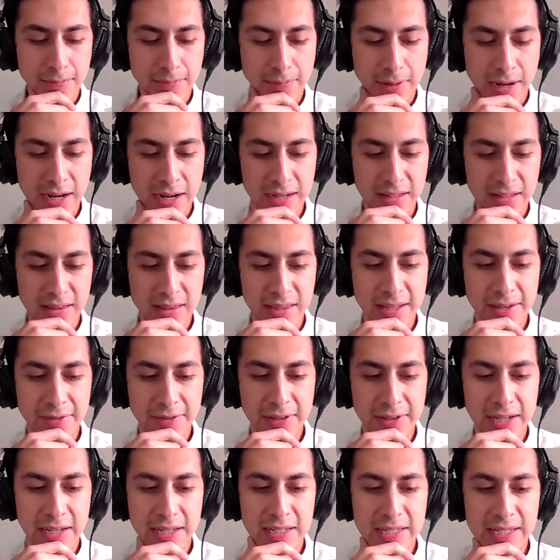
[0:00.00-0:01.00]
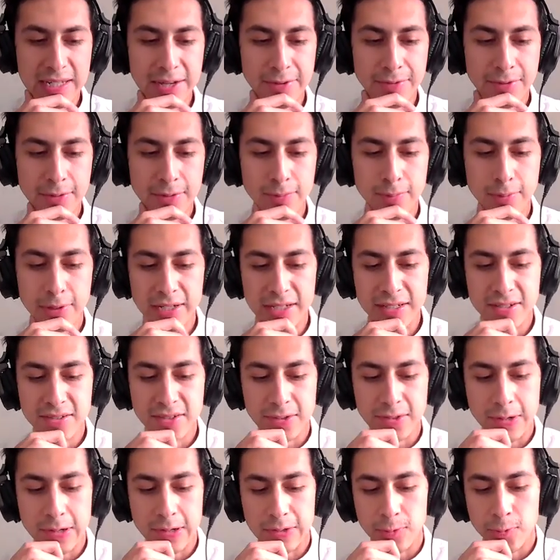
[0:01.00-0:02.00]
by living in different
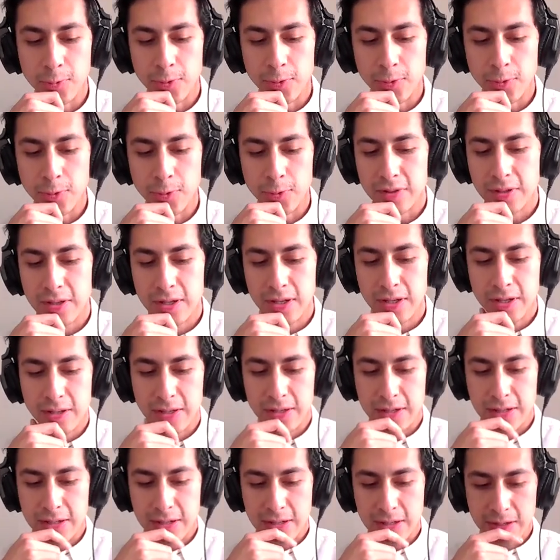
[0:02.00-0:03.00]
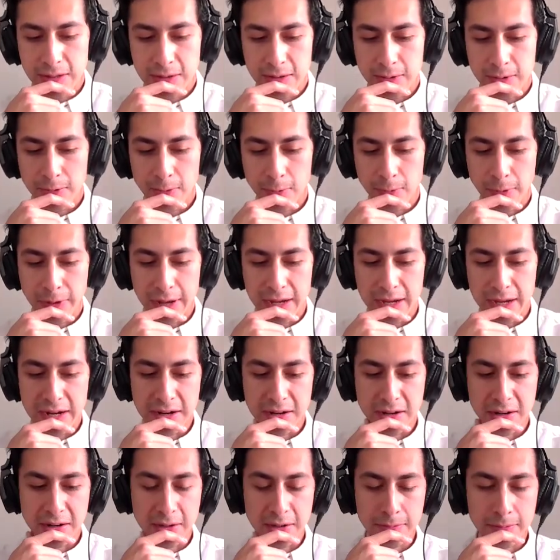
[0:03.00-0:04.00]
places around the world
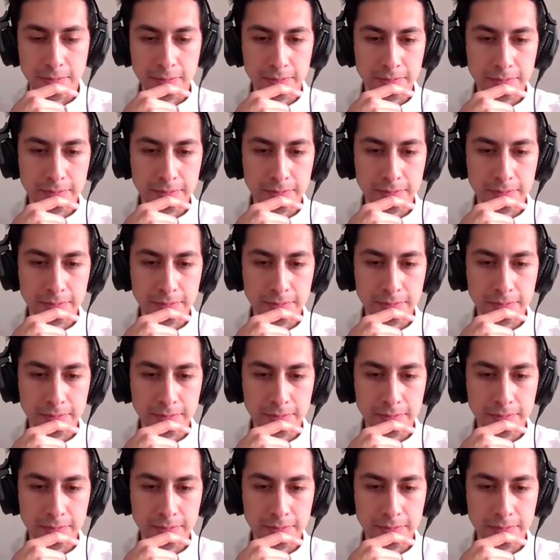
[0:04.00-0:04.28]
where